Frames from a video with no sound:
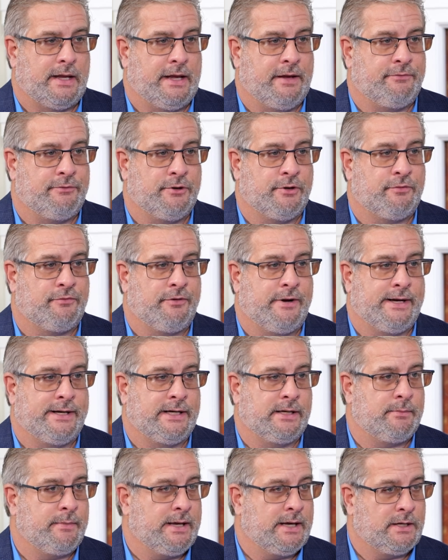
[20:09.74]
if you're
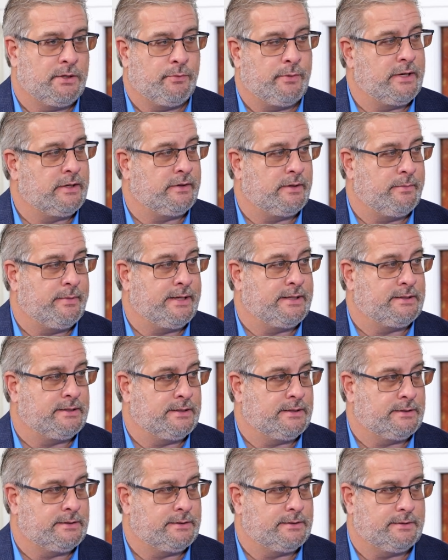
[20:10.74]
fining me on a weekly
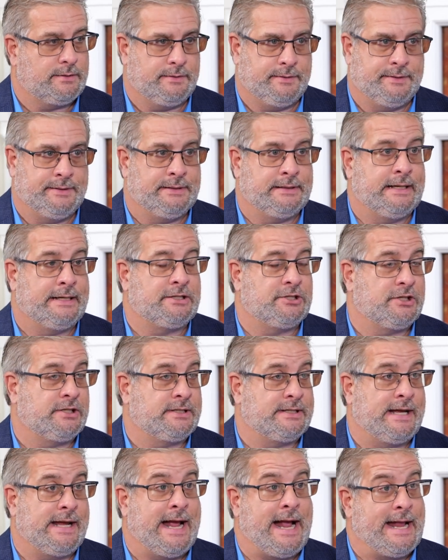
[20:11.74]
basis, and let's
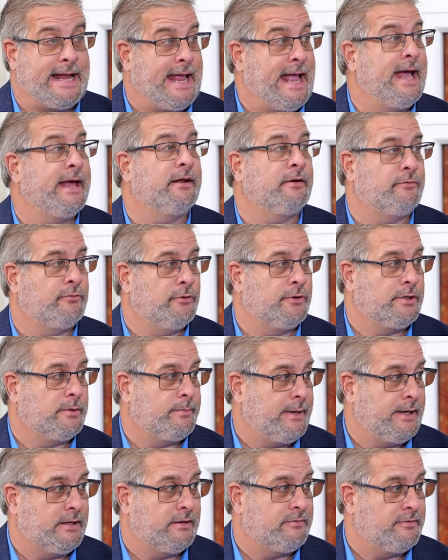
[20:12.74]
just say I can afford to
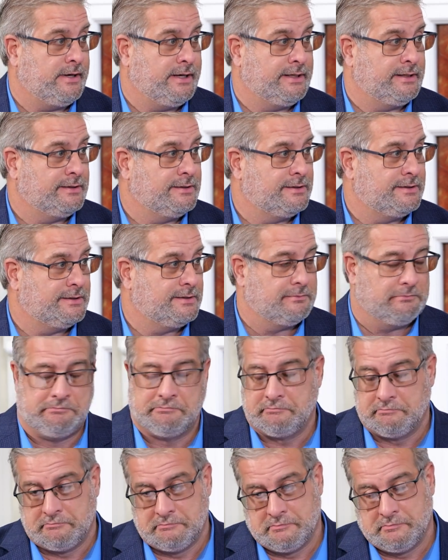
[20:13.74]
pay the fines,
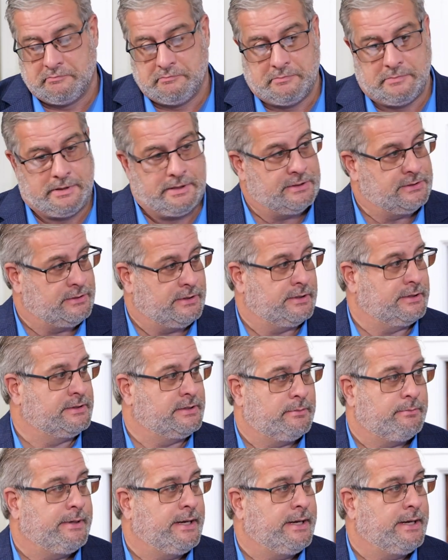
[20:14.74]
as long as I'm